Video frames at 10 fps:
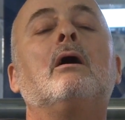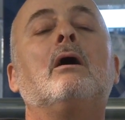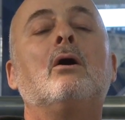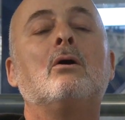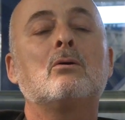
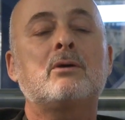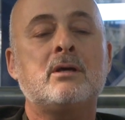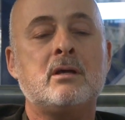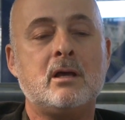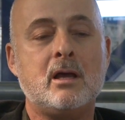
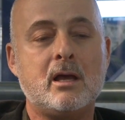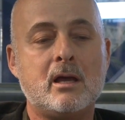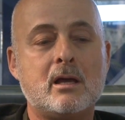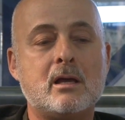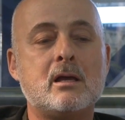
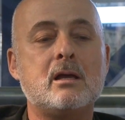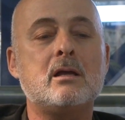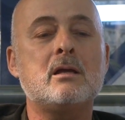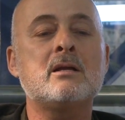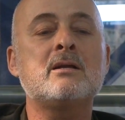
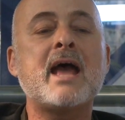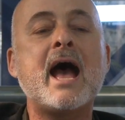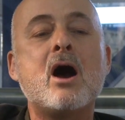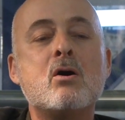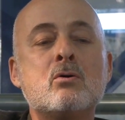okay,
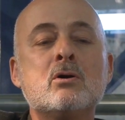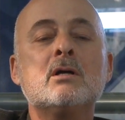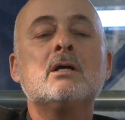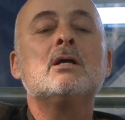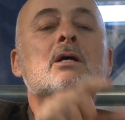now
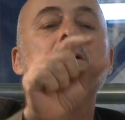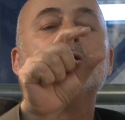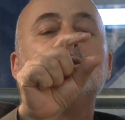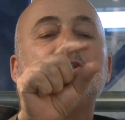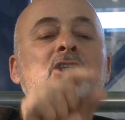
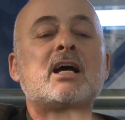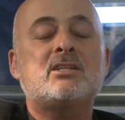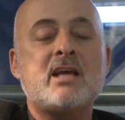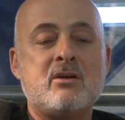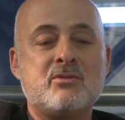shut
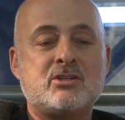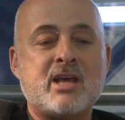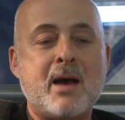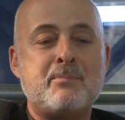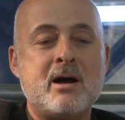down the
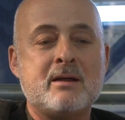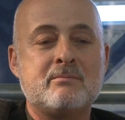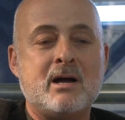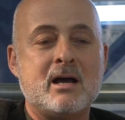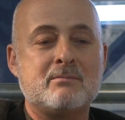tap
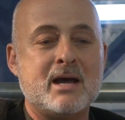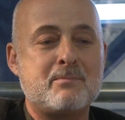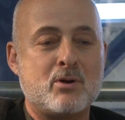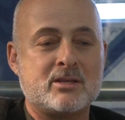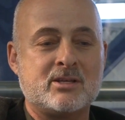on my
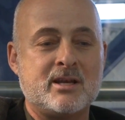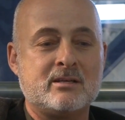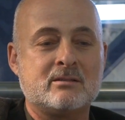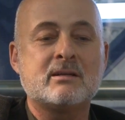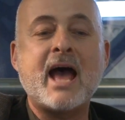president
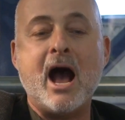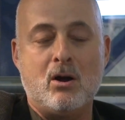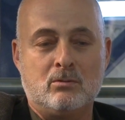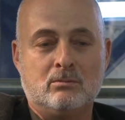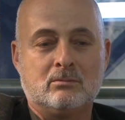
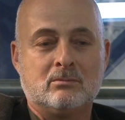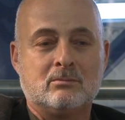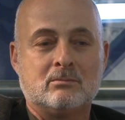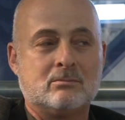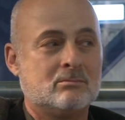now
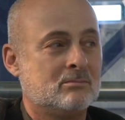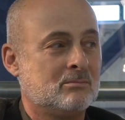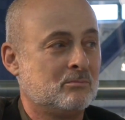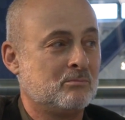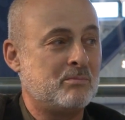
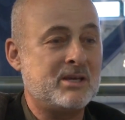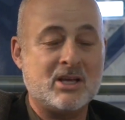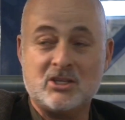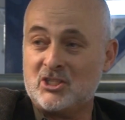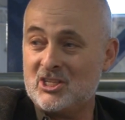
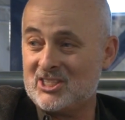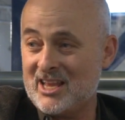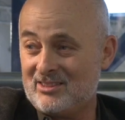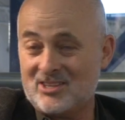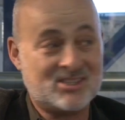because she
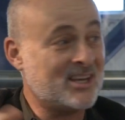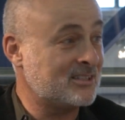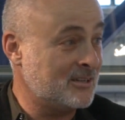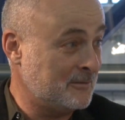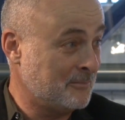sent the
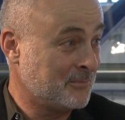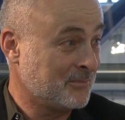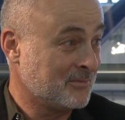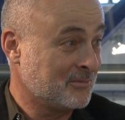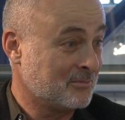signal,
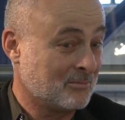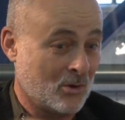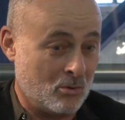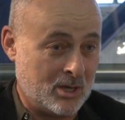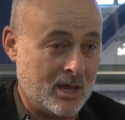
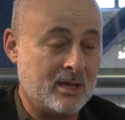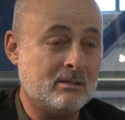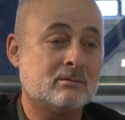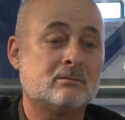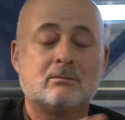okay?
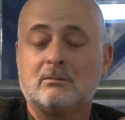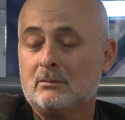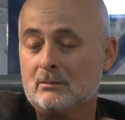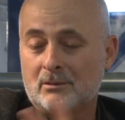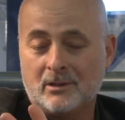
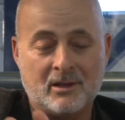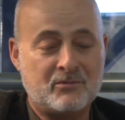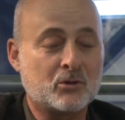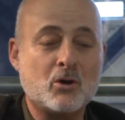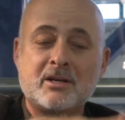If
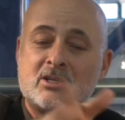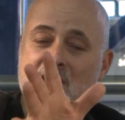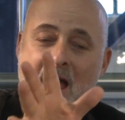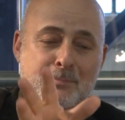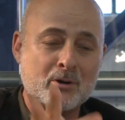you're going to
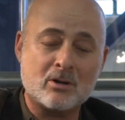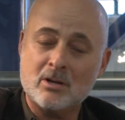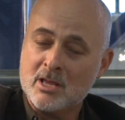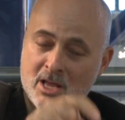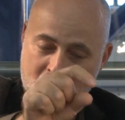tap her,
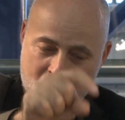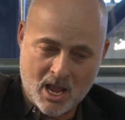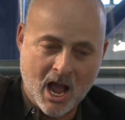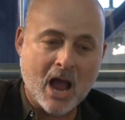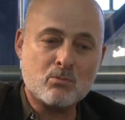
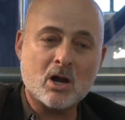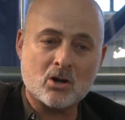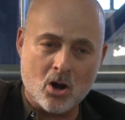I want